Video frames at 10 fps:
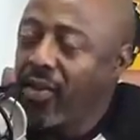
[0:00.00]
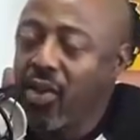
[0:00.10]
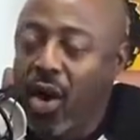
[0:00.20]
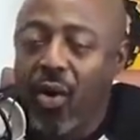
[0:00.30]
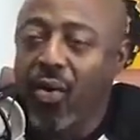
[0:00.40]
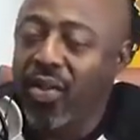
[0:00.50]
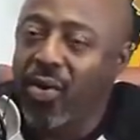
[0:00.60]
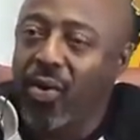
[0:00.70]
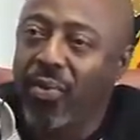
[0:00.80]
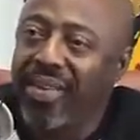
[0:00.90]
No, you
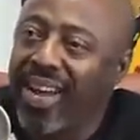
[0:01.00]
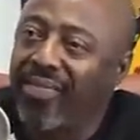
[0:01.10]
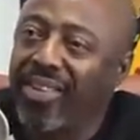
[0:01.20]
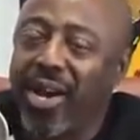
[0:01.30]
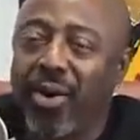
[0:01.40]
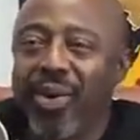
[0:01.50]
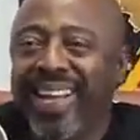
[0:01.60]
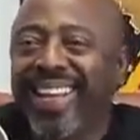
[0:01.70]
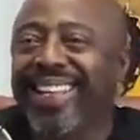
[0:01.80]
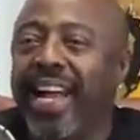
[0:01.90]
don't never,
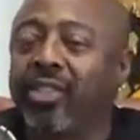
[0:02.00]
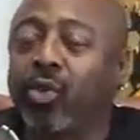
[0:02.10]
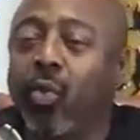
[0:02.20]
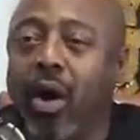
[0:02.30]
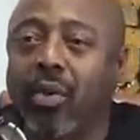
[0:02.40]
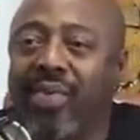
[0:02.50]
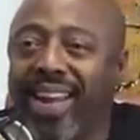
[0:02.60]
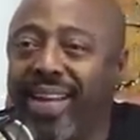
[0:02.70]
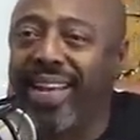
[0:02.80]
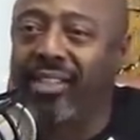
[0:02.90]
that twerk
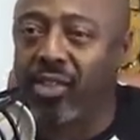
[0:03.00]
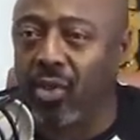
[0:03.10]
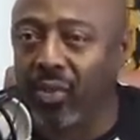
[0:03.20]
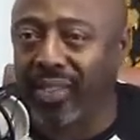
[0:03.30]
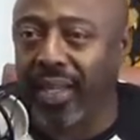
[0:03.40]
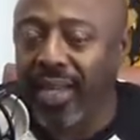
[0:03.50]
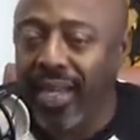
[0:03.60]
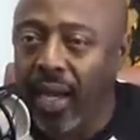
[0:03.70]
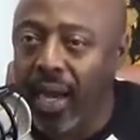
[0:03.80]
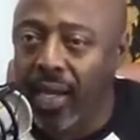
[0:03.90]
wind is usually
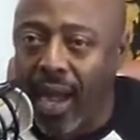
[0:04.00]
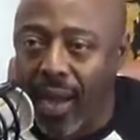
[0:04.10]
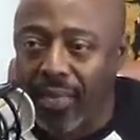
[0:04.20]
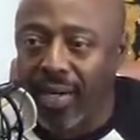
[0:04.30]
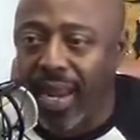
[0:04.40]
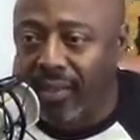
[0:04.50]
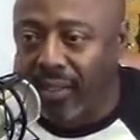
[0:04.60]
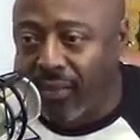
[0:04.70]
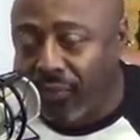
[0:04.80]
a combination of